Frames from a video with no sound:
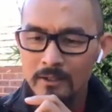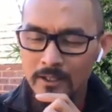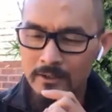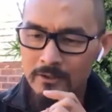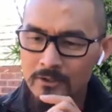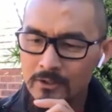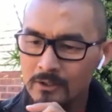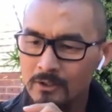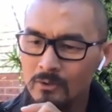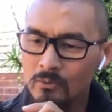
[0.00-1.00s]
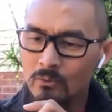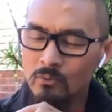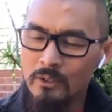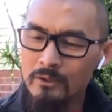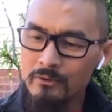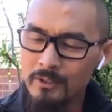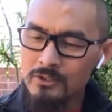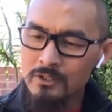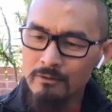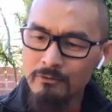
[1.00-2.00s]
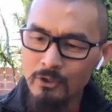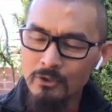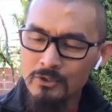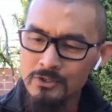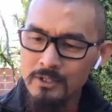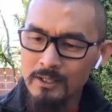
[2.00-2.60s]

And one of the things I've noticed